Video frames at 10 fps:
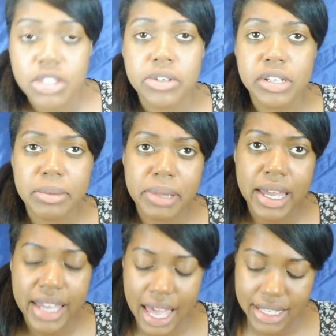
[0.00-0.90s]
So you can
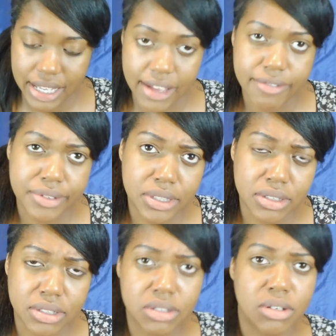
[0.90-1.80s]
apply it as a
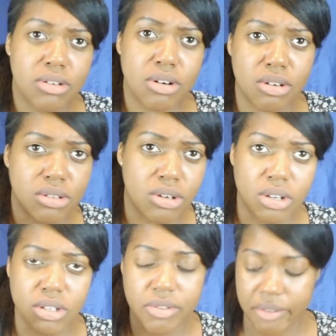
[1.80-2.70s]
full
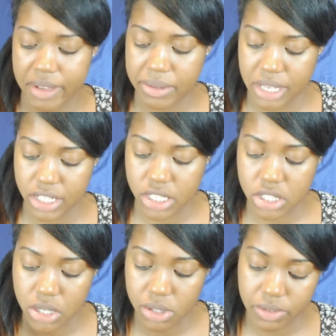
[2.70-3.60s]
all over foundation,
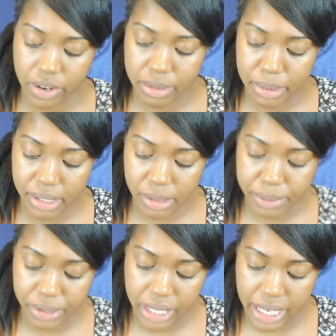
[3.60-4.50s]
so it's very
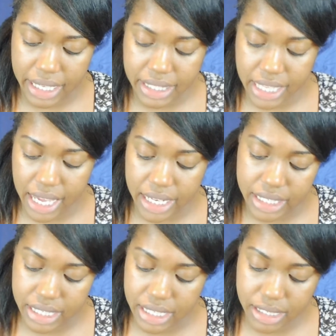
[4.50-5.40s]
buildable. Like I said,
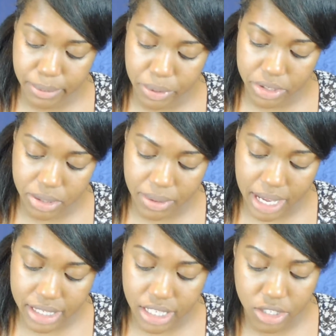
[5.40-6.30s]
a tinted
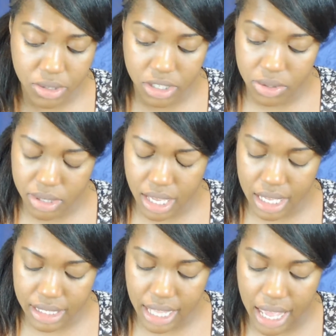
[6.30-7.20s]
moisturizer, you can use it
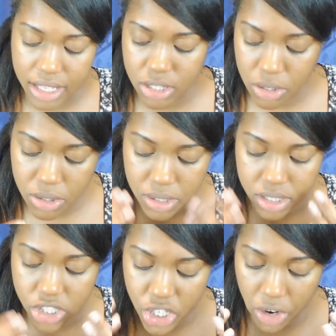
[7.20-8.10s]
as that, so you
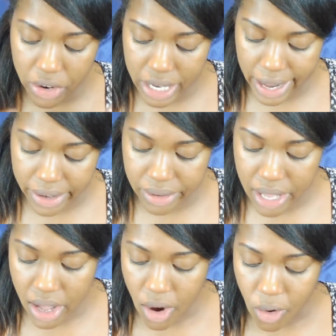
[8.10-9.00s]
can share it out,
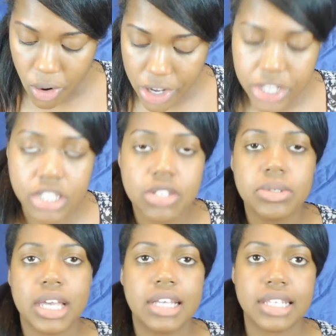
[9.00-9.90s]
or you can
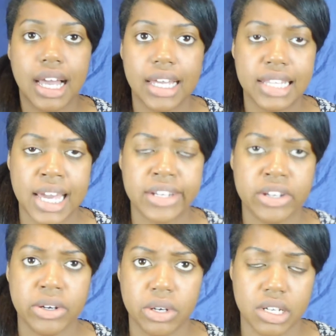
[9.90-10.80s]
use it as a
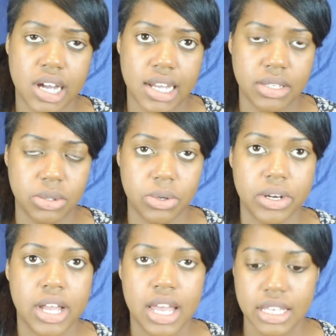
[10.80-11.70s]
highlighter or a
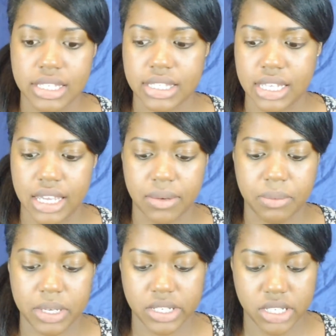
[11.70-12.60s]
contour stick,
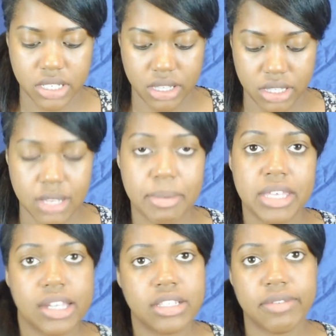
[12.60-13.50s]
which to
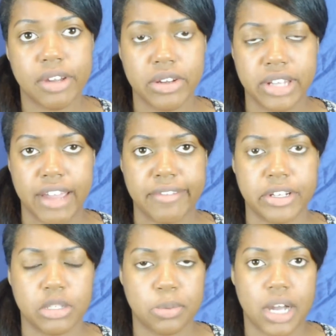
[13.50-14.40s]
me that's a very
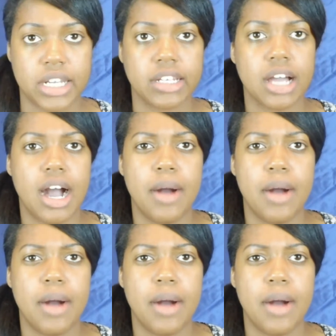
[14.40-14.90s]
diverse product.